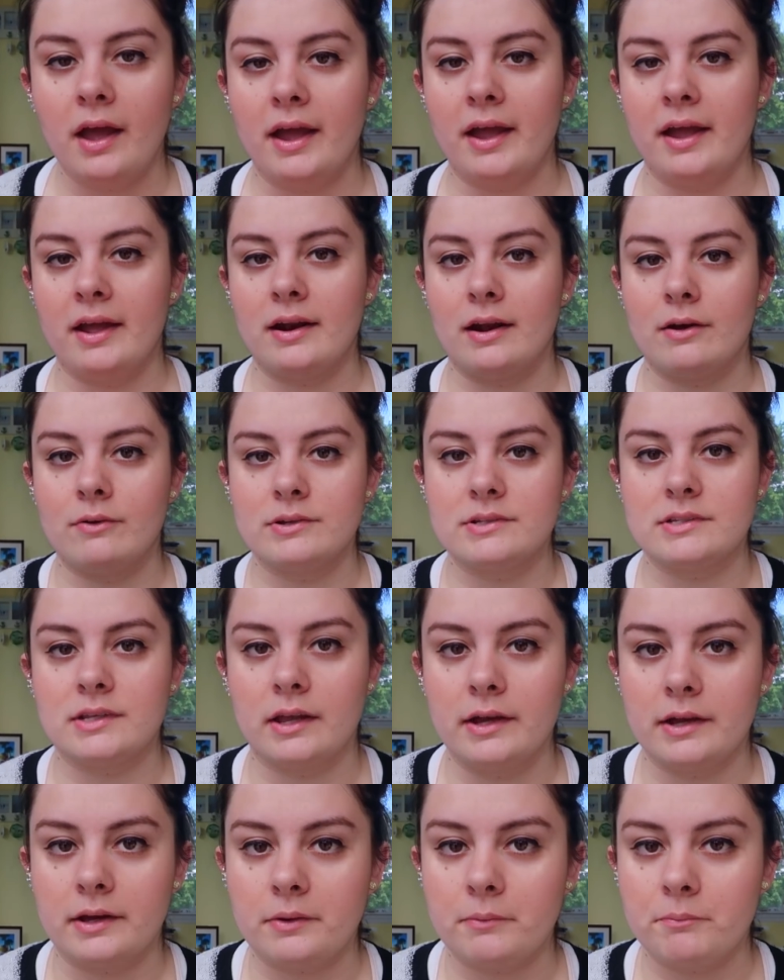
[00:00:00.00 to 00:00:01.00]
And I was
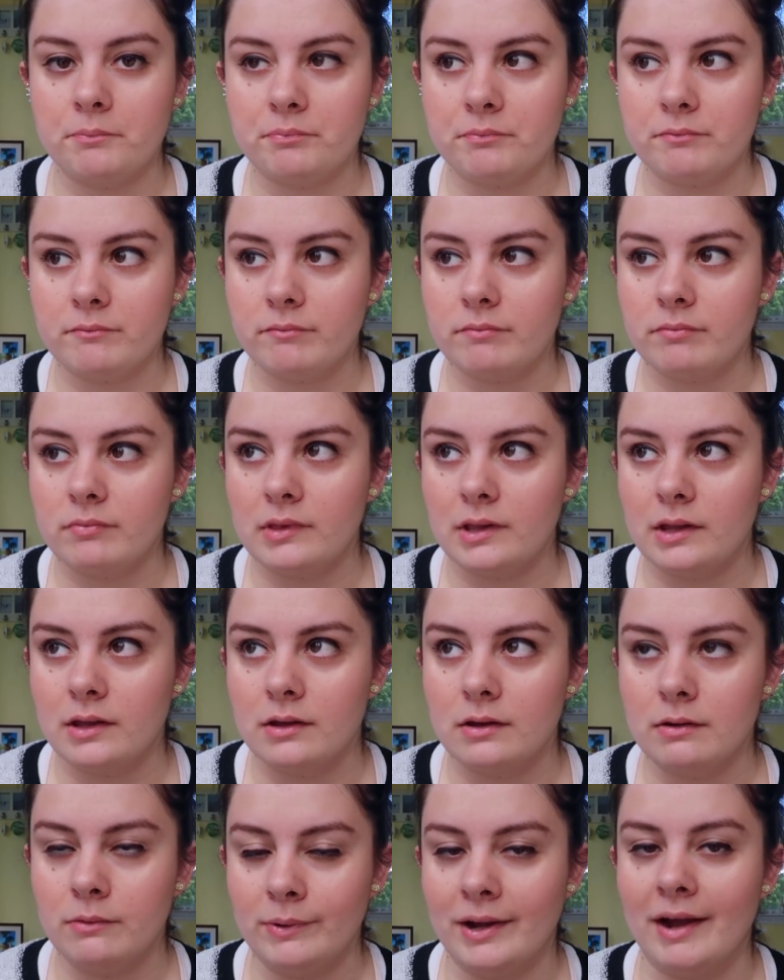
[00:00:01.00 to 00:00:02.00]
like,
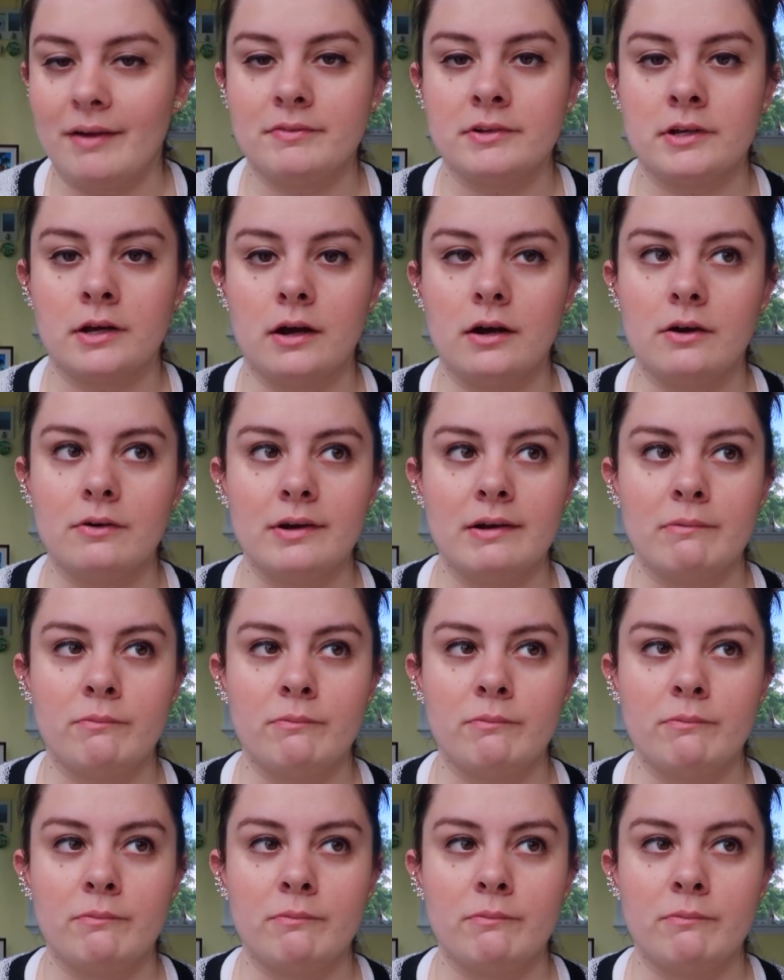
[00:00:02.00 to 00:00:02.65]
we have to go.